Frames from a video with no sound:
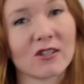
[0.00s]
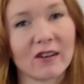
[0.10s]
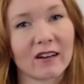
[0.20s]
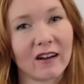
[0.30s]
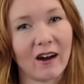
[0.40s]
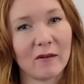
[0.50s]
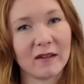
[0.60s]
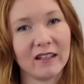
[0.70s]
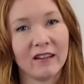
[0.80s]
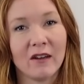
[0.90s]
a share, a
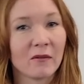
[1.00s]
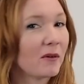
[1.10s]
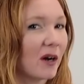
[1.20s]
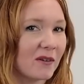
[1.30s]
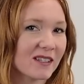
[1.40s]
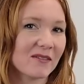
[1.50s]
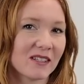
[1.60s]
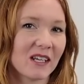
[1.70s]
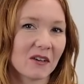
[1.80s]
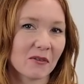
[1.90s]
comment. We always
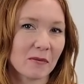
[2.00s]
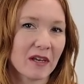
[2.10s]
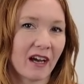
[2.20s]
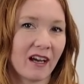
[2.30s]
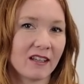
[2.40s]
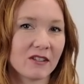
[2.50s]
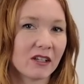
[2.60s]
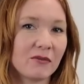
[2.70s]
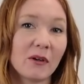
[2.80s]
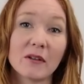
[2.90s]
love to hear from you guys.
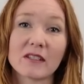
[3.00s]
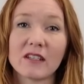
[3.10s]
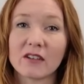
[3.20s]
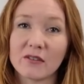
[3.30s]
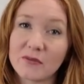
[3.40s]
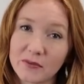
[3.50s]
You can follow us here